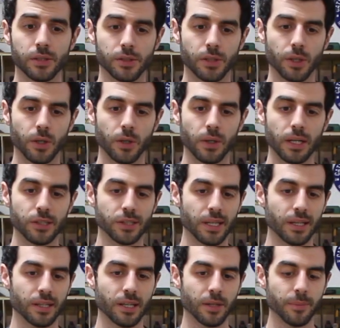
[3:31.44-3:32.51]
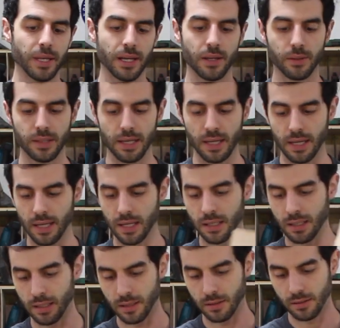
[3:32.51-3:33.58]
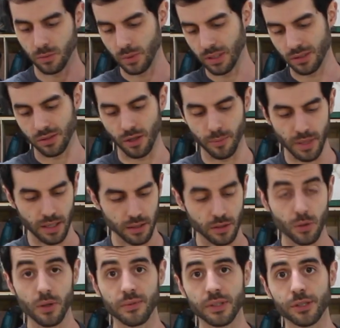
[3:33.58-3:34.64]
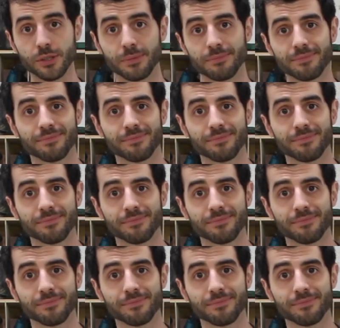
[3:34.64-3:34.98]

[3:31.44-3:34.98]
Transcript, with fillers: so I just gotta cut them down and we can start making the koi fish.